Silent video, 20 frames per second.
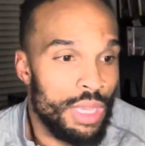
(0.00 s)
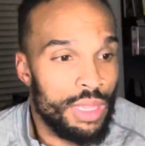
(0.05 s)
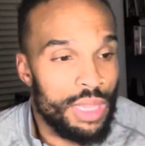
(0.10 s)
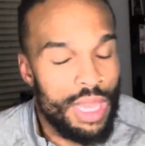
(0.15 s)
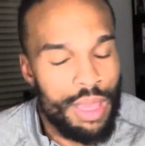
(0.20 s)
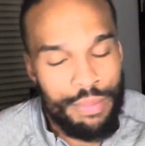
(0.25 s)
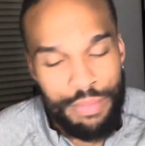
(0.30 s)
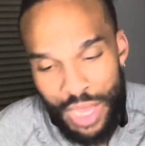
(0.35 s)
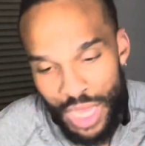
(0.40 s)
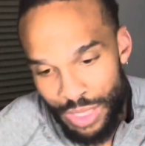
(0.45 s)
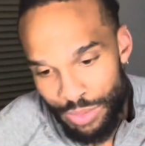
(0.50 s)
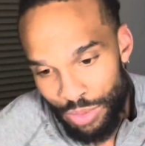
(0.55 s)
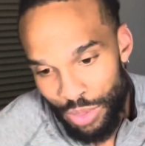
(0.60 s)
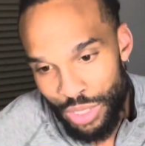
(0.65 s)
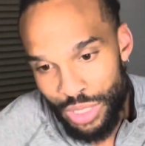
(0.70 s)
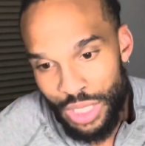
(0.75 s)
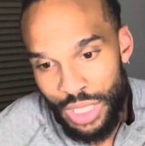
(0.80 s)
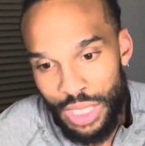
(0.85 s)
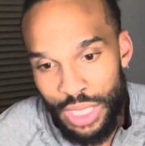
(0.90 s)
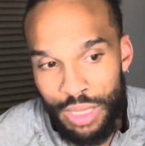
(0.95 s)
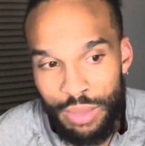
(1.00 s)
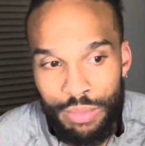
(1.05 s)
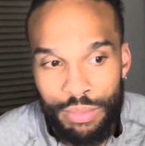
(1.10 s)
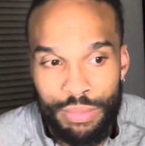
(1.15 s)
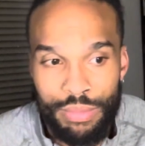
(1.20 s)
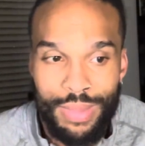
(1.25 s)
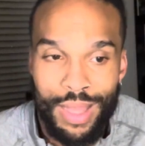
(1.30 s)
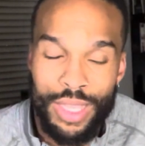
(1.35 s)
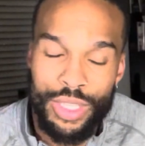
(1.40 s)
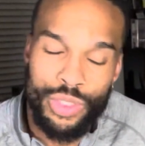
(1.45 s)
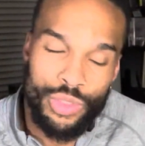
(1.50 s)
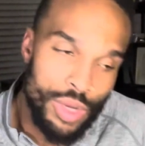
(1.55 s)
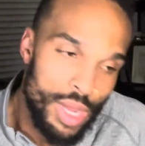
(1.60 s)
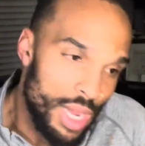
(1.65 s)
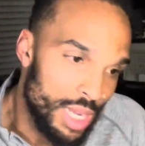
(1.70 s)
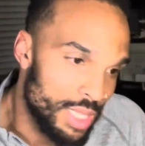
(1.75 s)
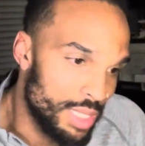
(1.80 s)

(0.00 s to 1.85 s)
that baseball team, that track